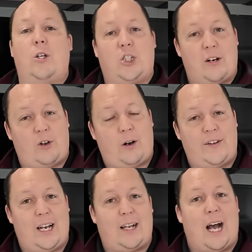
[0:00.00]
Go to
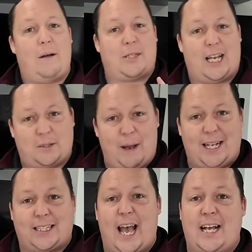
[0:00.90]
generalrv.com slash
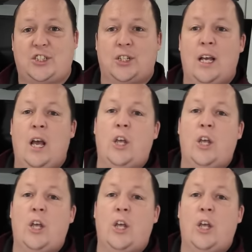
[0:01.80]
mattscash.